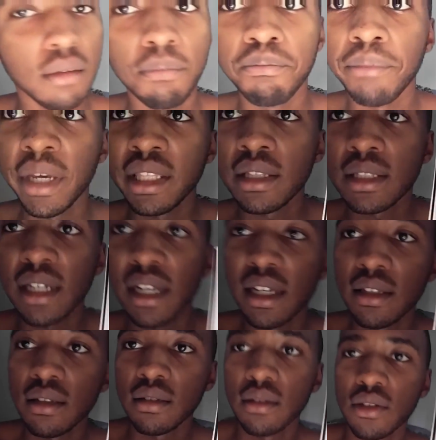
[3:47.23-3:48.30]

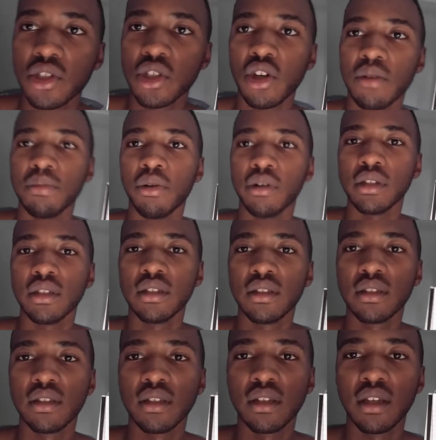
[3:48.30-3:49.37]
meditate, so important,
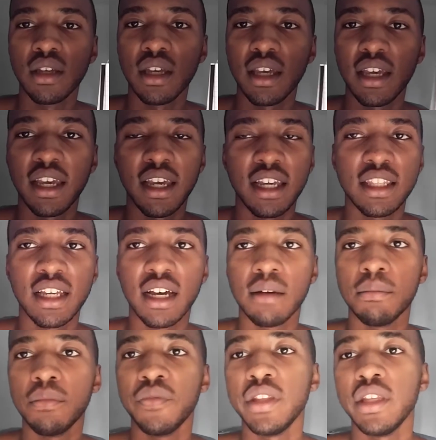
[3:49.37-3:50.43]
and
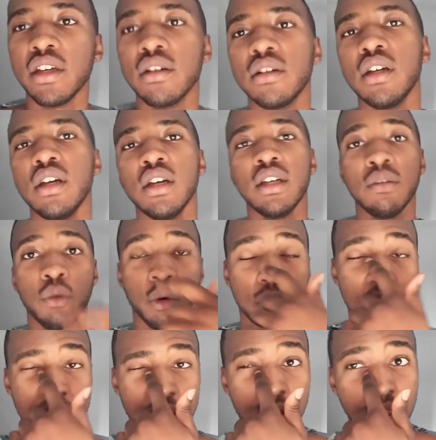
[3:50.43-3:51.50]
video. Well,
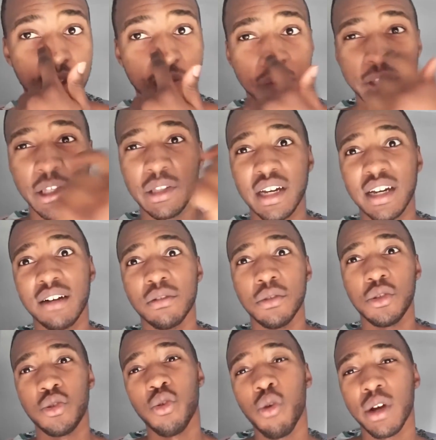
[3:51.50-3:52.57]
this is not the video that I
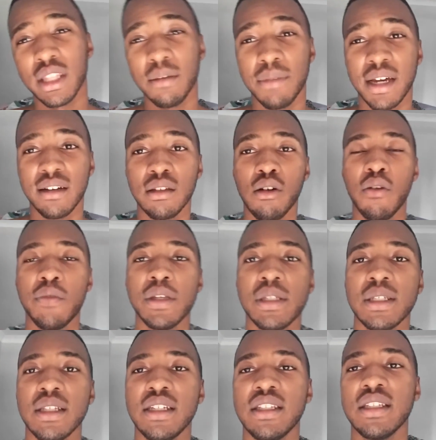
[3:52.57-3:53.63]
was talking about,
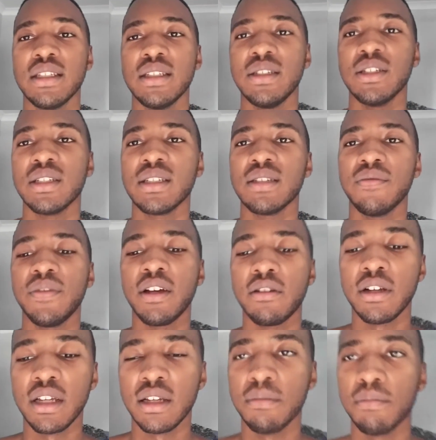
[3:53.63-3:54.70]
obviously. This is just
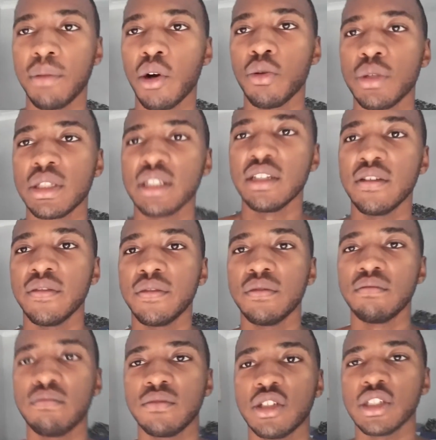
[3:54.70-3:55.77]
very impulsive,
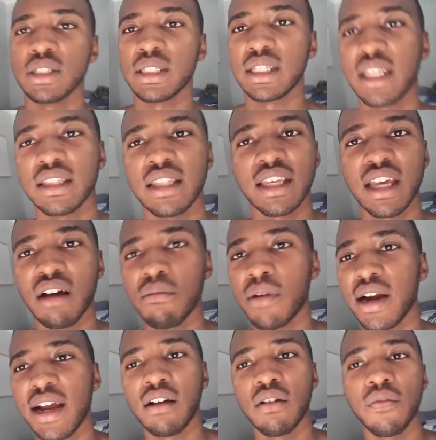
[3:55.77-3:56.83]
just get the
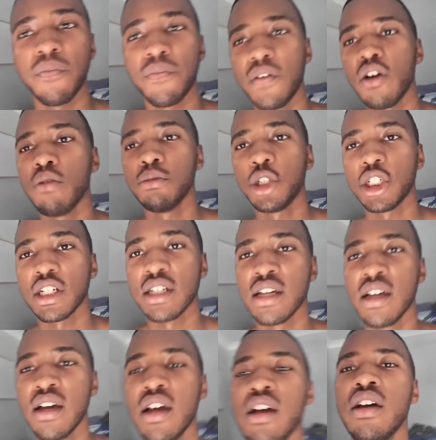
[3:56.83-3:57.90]
camera out and film shit,
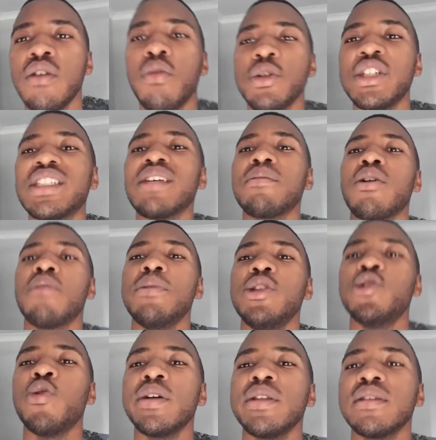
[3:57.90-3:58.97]
which is something I'll be
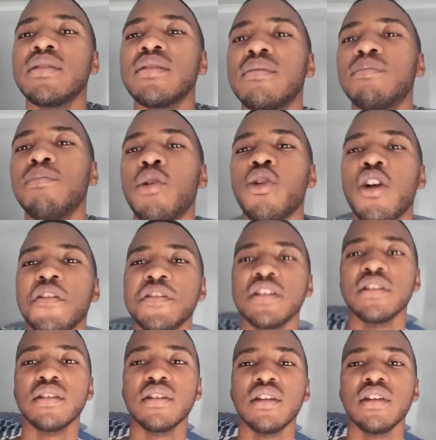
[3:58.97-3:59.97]
doing more often,